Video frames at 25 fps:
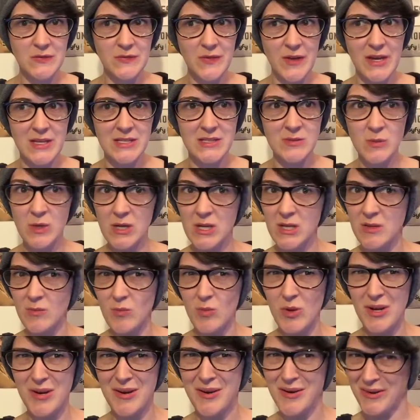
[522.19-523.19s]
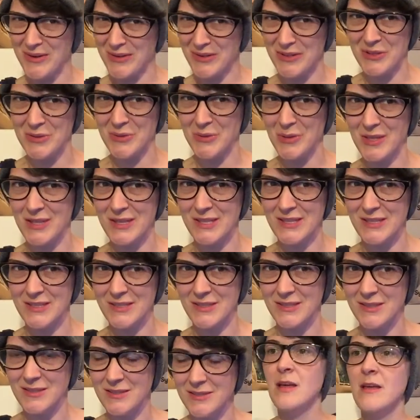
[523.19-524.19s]
face. What are you,
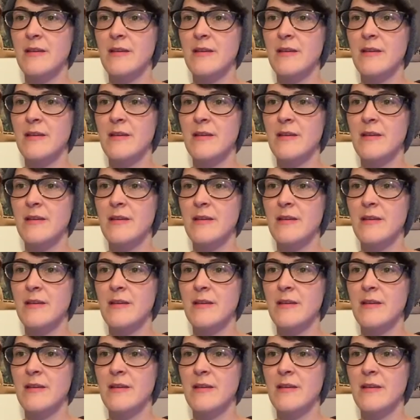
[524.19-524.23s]
Ethan?